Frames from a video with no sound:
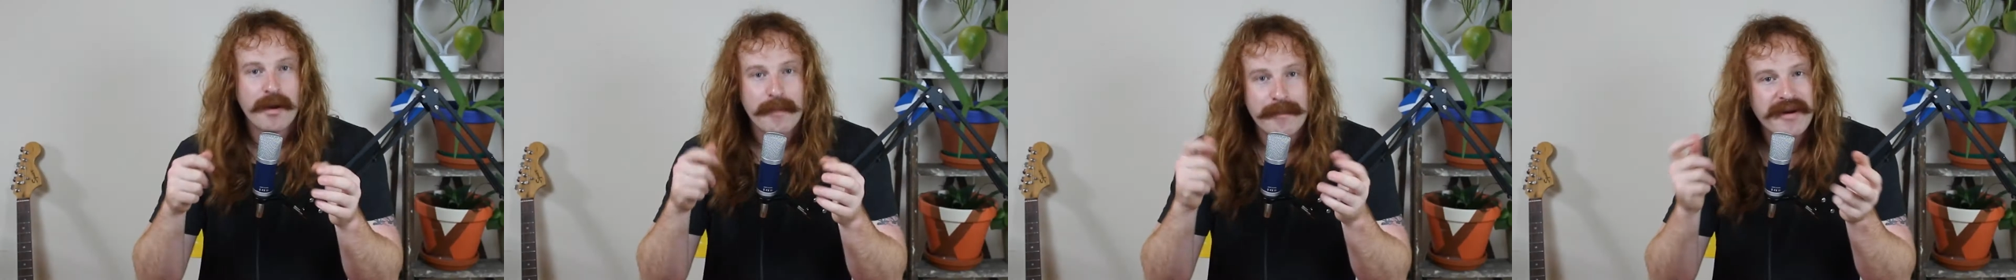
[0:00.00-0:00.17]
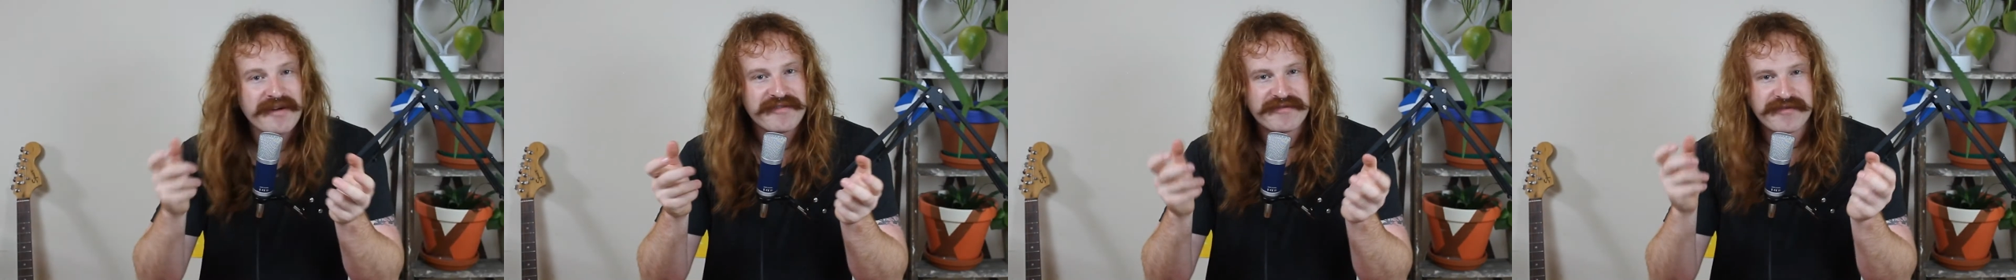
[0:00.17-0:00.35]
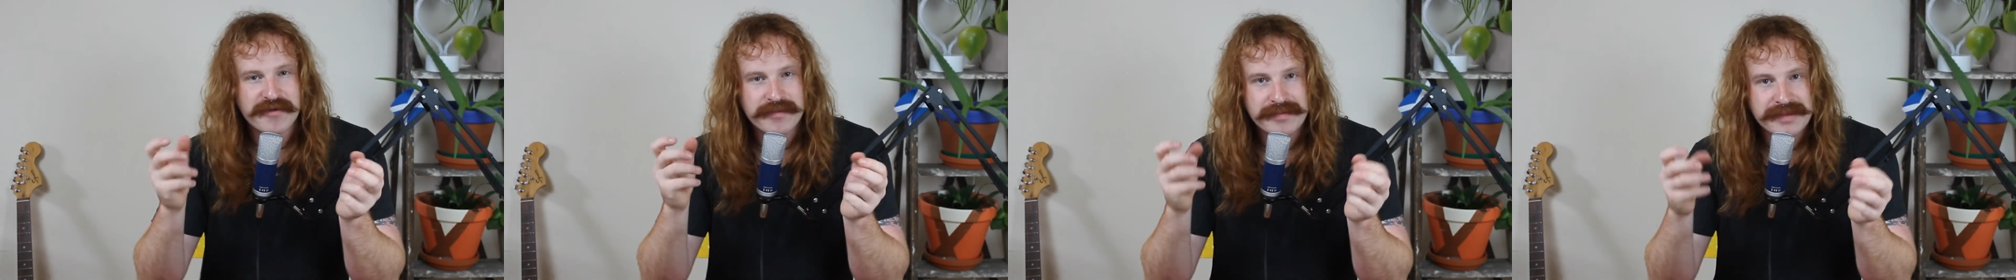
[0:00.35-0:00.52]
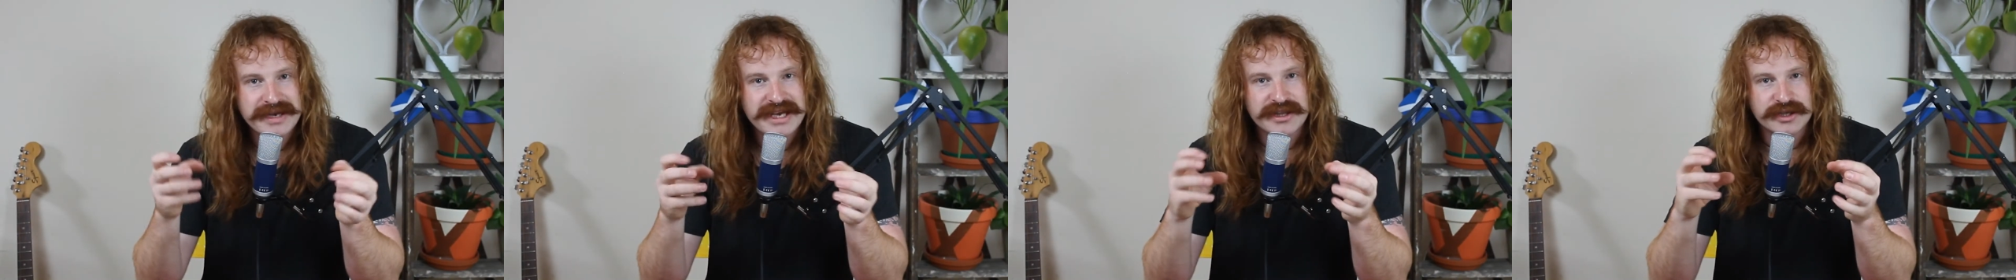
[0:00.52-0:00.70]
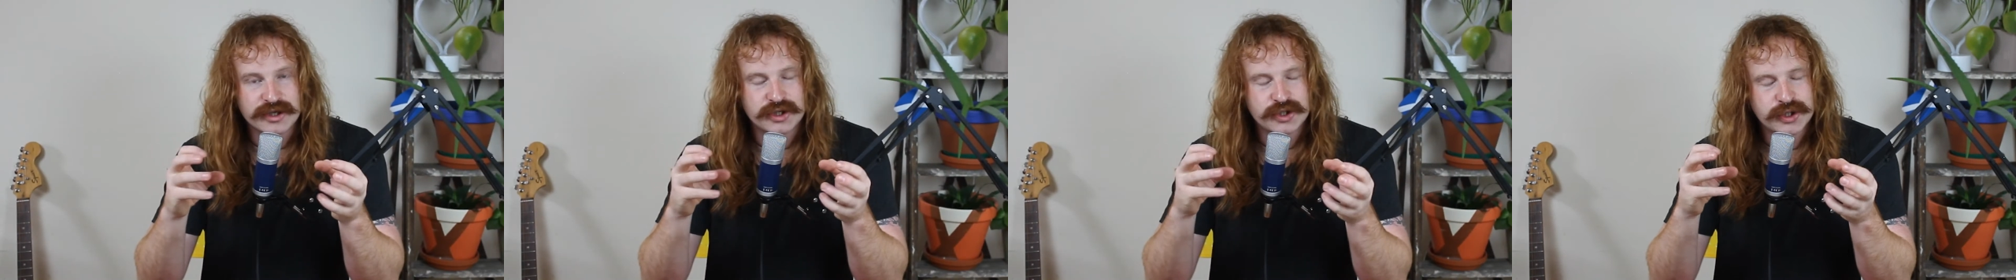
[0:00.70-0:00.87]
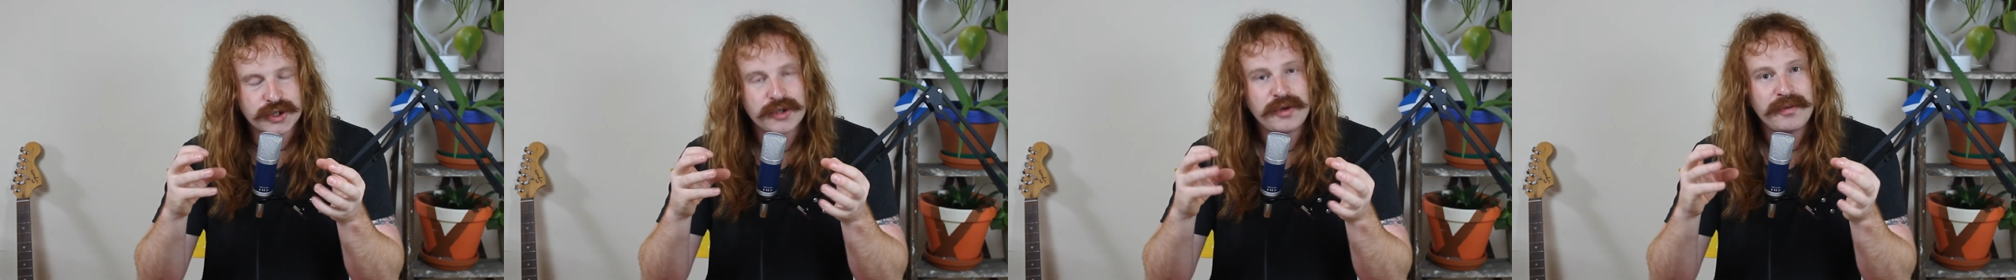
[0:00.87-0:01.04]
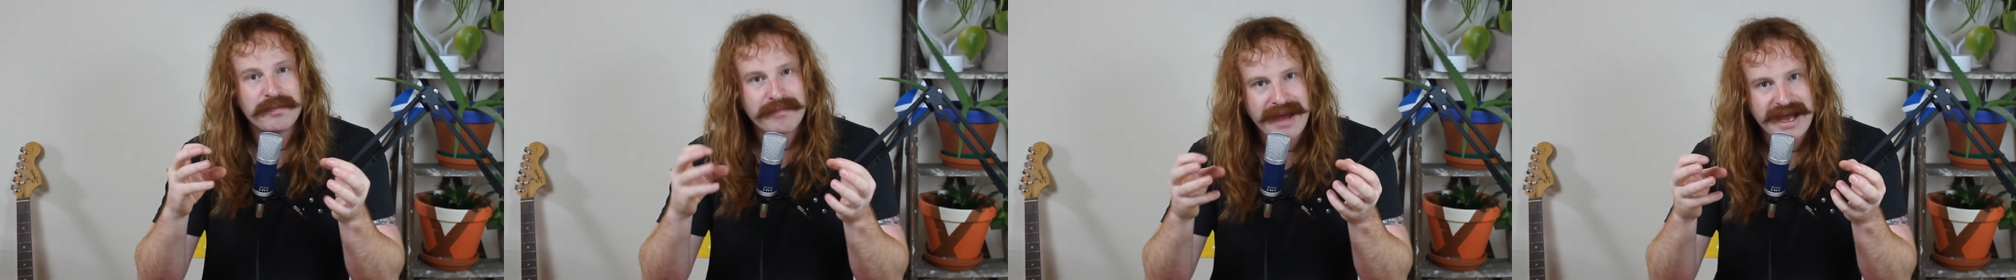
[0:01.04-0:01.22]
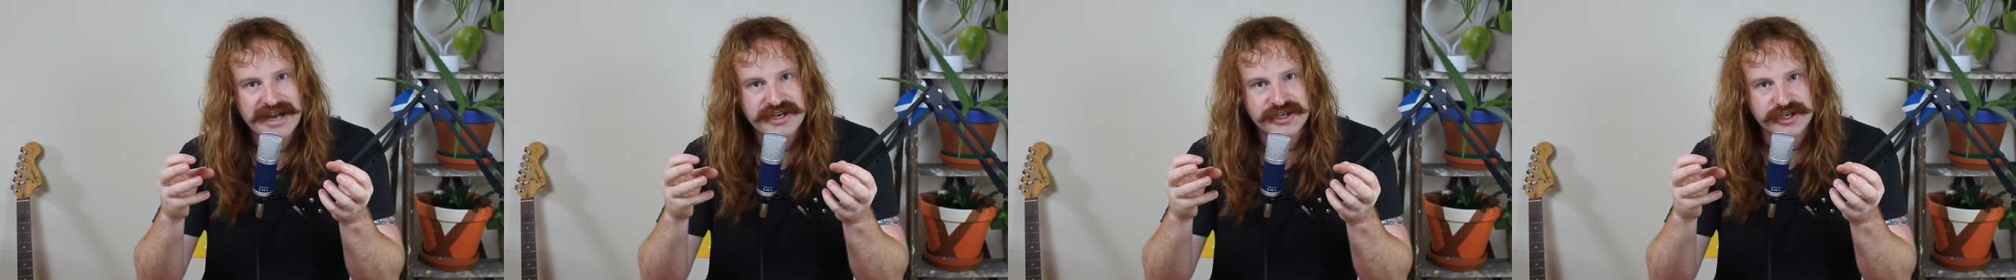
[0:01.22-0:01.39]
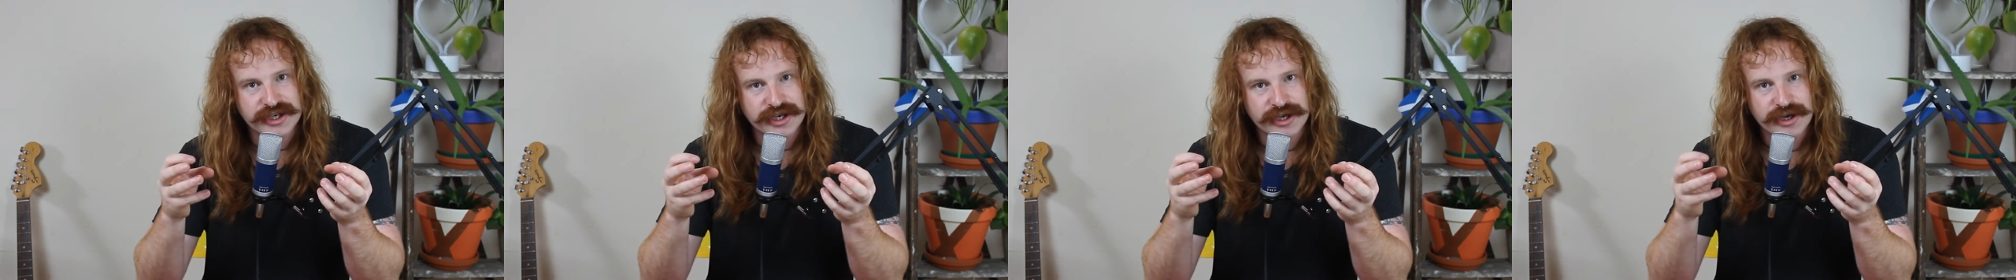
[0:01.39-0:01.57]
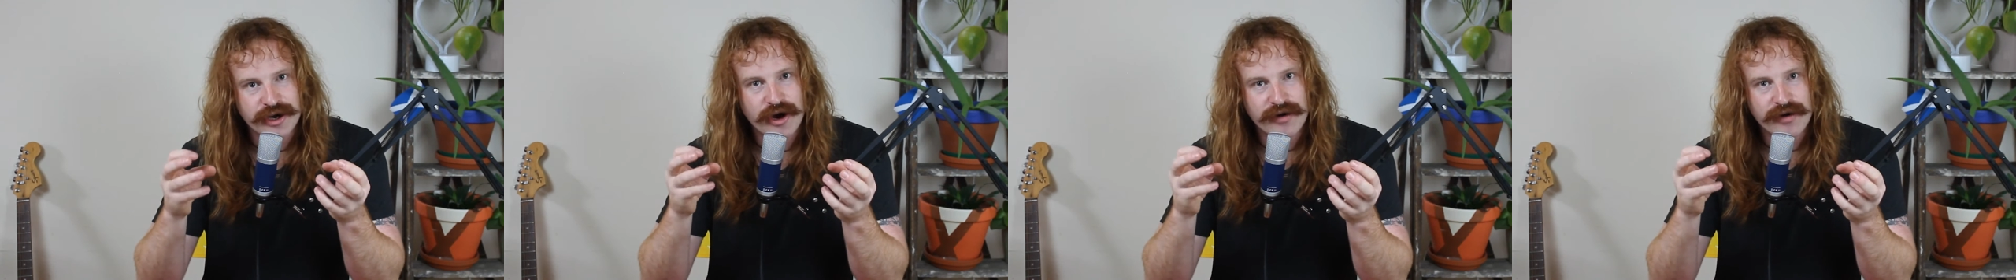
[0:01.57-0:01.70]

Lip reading: But for me, the true magic